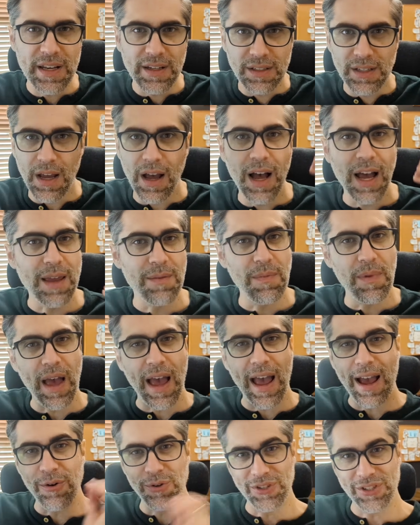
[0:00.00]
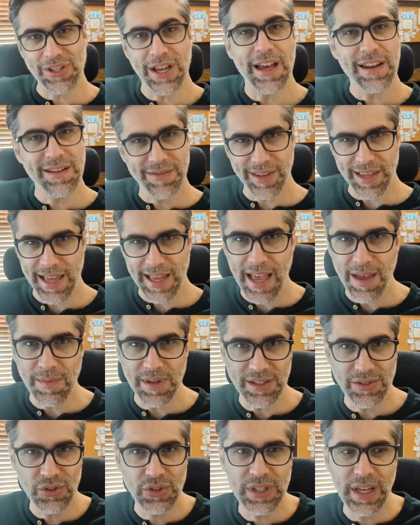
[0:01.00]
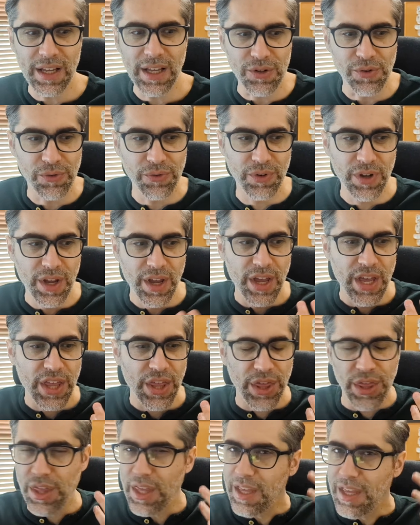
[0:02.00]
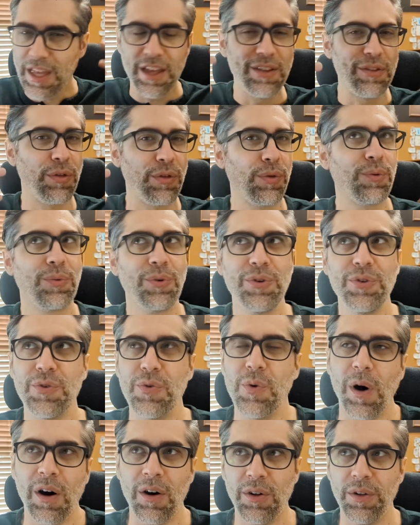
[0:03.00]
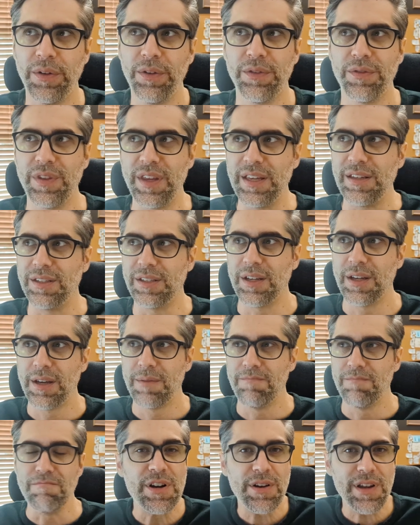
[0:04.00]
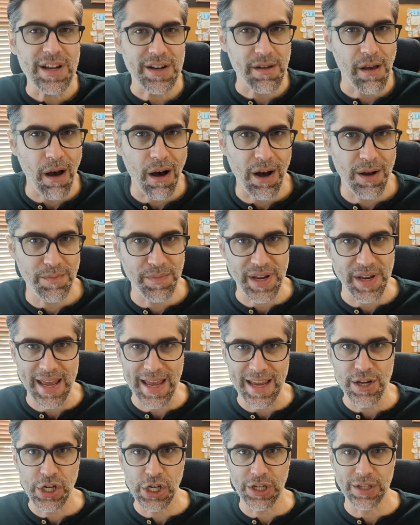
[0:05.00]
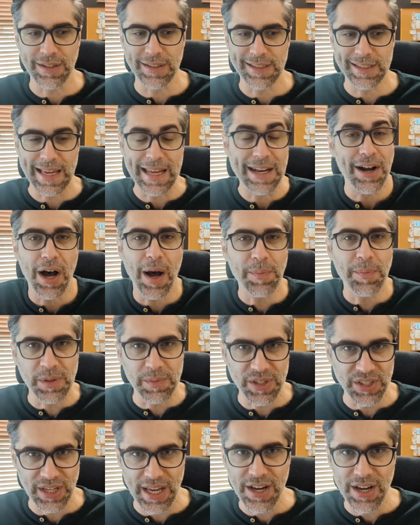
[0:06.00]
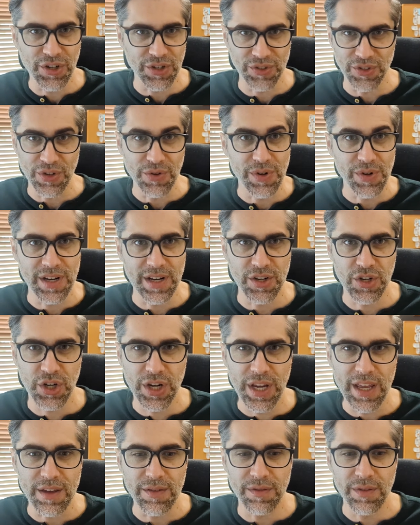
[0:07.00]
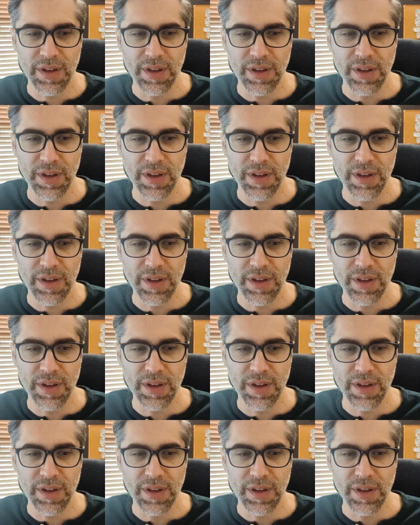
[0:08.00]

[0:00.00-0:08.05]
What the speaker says: time outside of the game itself thinking through all of these myriad combinations and optimizations you could achieve,